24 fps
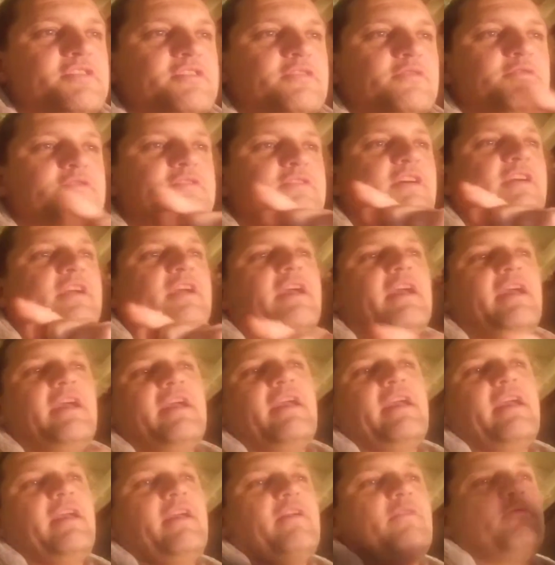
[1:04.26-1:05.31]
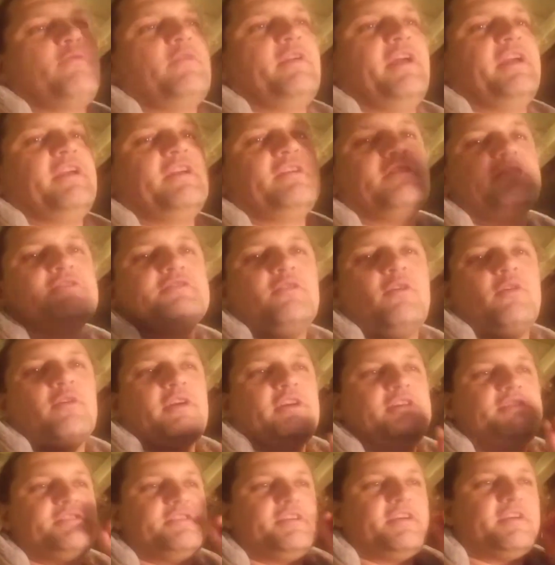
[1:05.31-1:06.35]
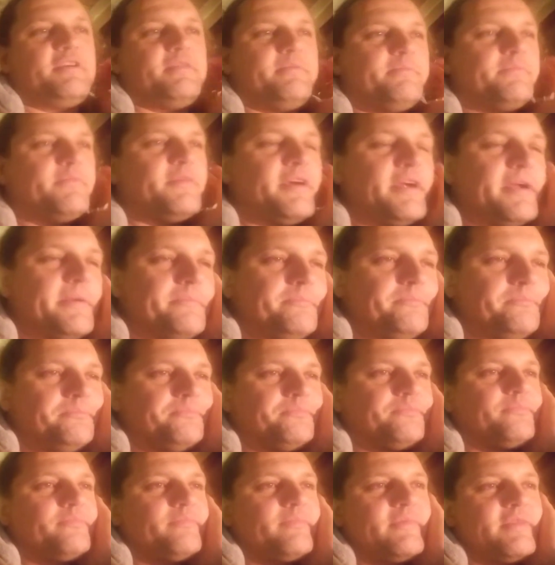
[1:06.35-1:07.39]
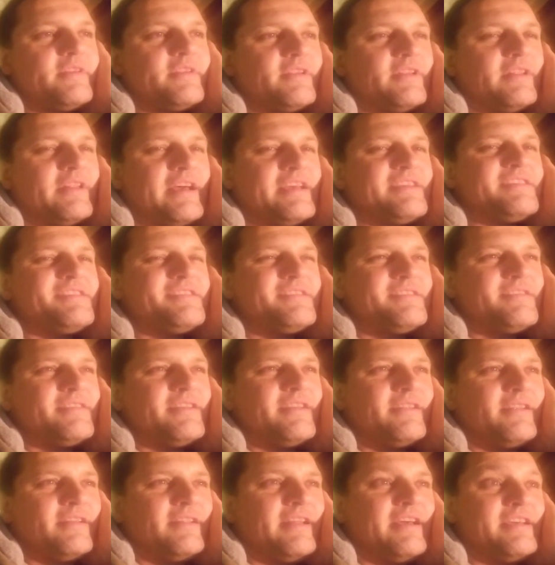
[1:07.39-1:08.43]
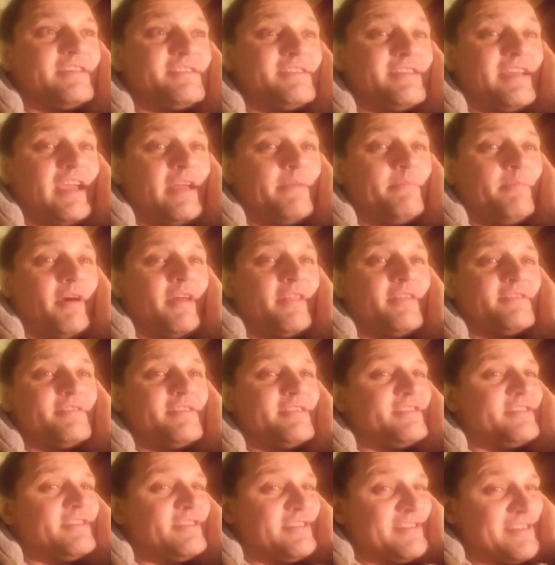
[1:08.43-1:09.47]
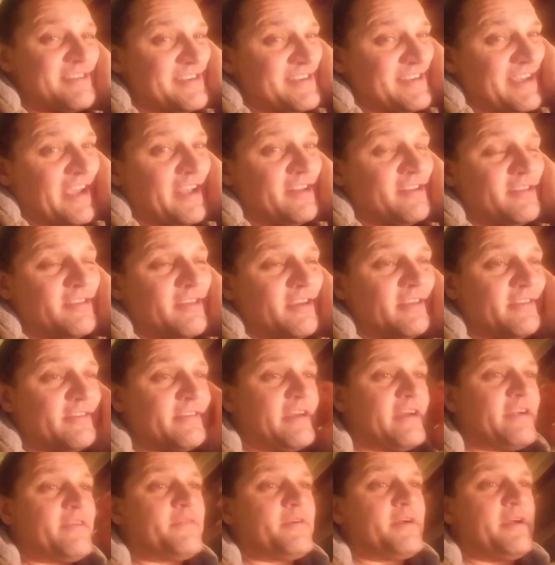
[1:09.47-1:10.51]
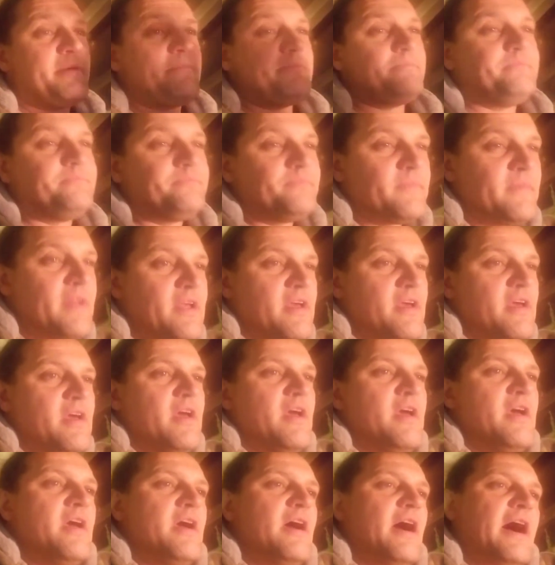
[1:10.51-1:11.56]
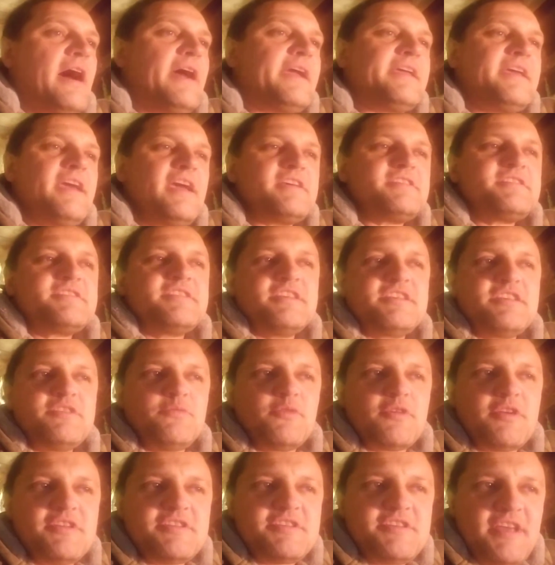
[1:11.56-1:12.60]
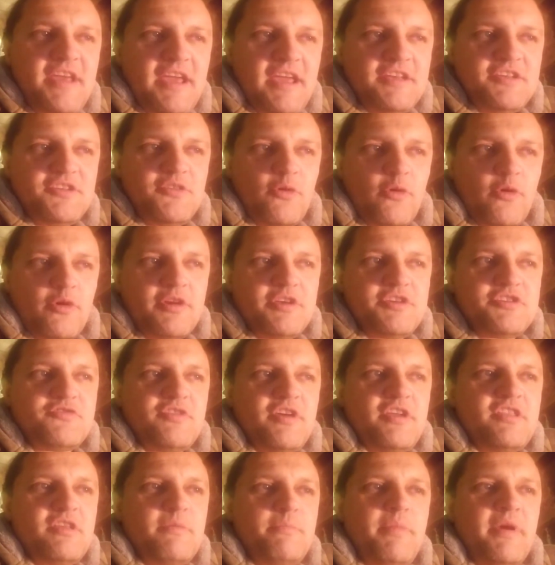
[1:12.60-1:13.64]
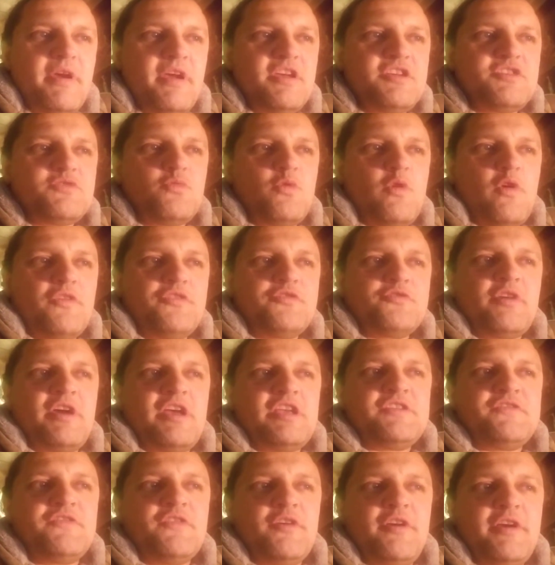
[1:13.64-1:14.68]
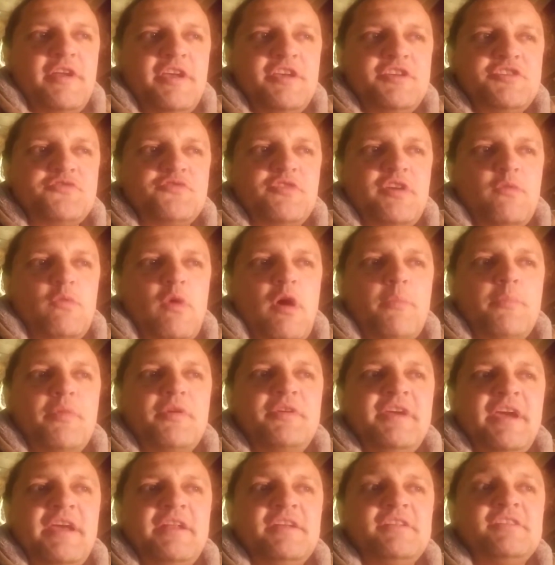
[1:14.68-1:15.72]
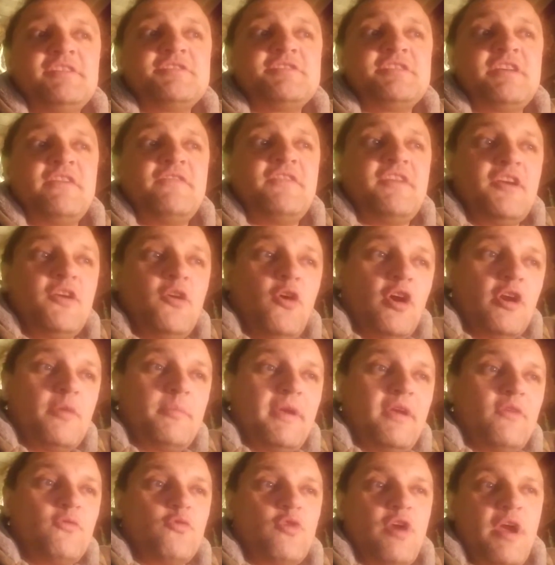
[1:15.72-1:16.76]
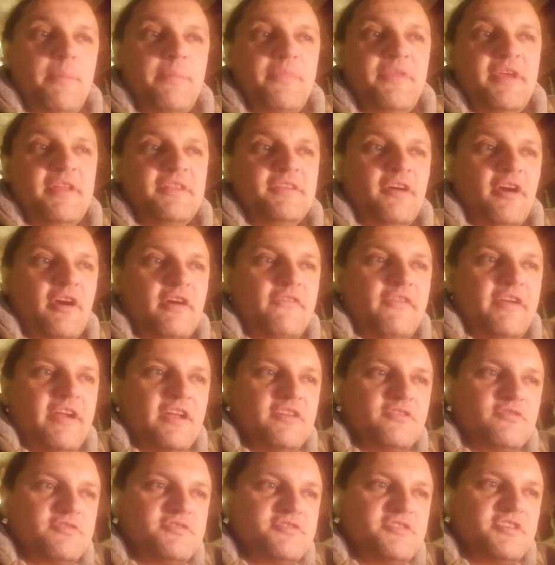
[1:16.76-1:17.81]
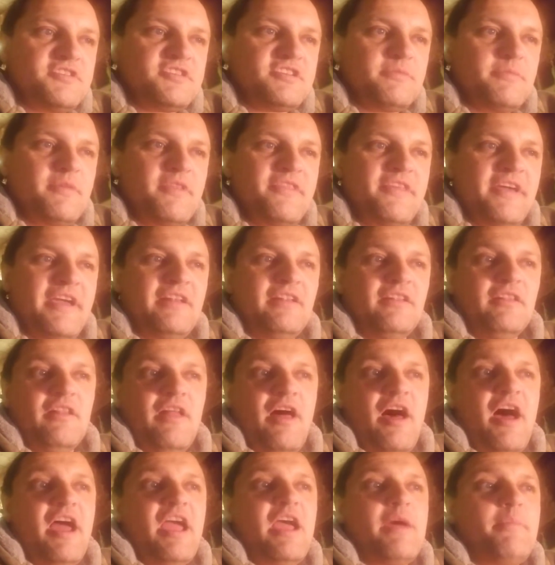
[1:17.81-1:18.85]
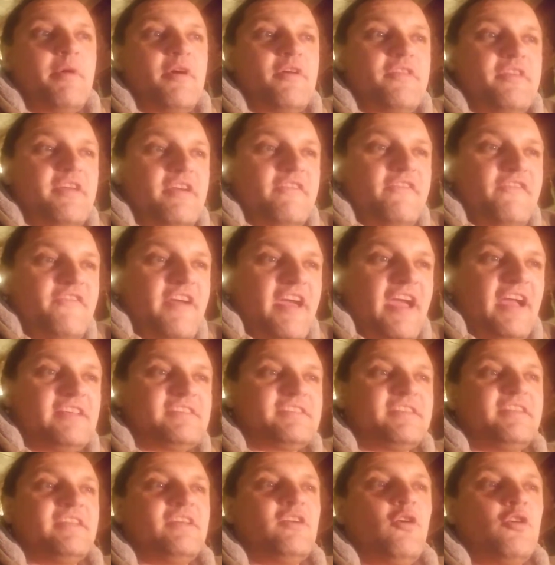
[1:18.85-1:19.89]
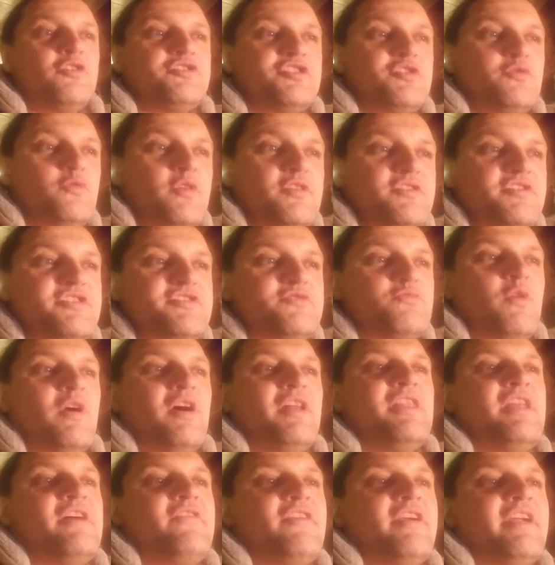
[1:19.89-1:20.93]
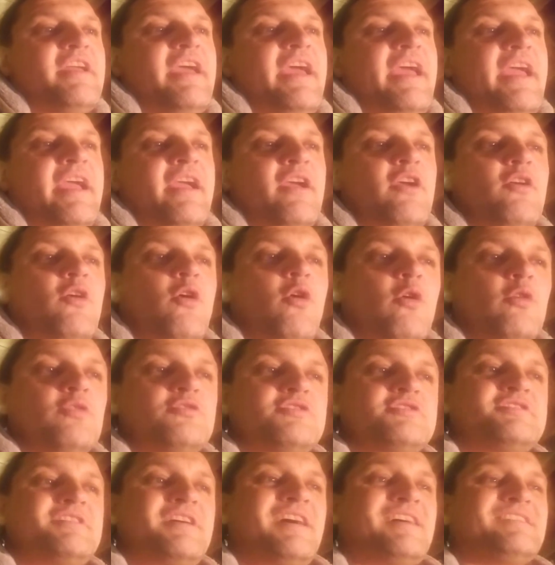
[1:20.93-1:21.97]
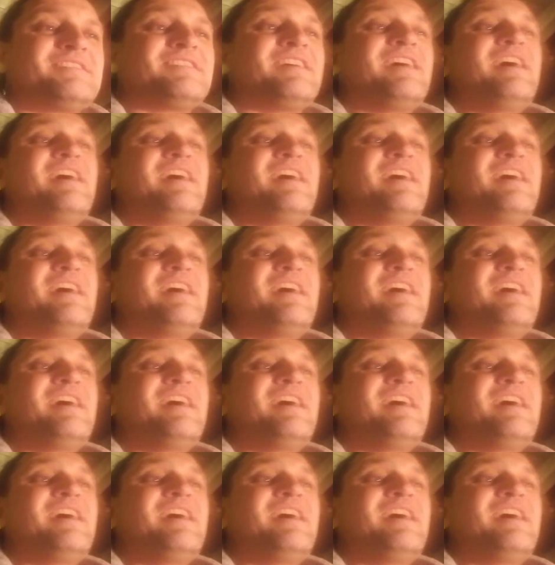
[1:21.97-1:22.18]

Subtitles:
looks like a ridiculous hockey stick, right? In the last 10 months, it's insane to think that, right? I guess this is what it takes to orchestrate the biggest wealth transfer in history while pretending to save the economy, rape the entire financial system, and then lie about the effects and the consequences while never getting called to task